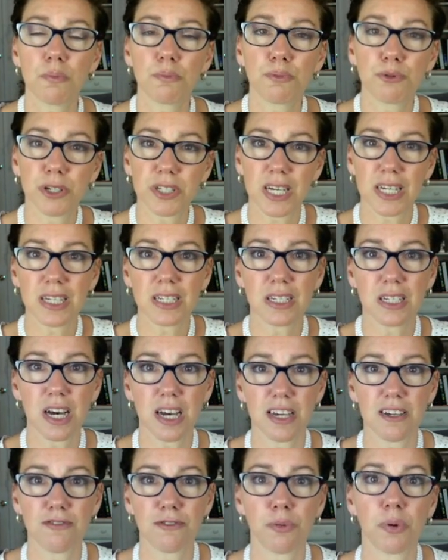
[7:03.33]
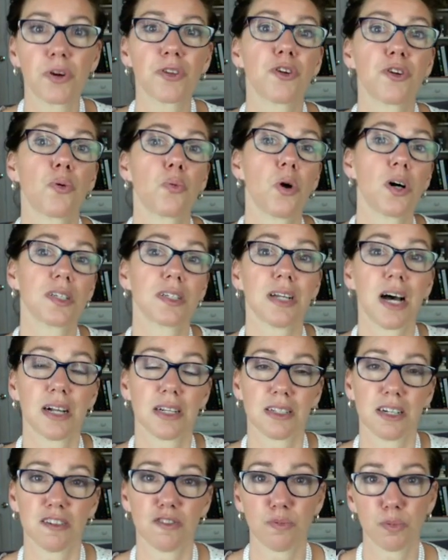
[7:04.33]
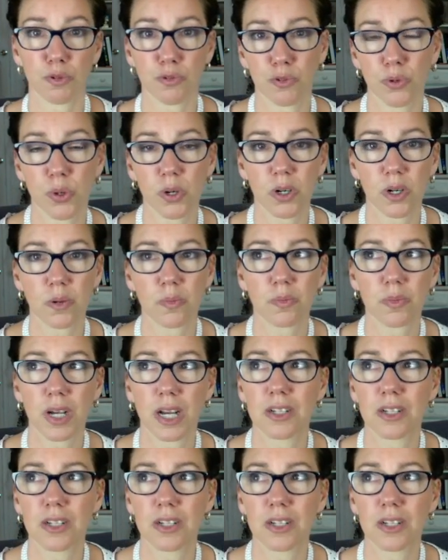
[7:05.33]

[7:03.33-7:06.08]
bringing life where there was not life before.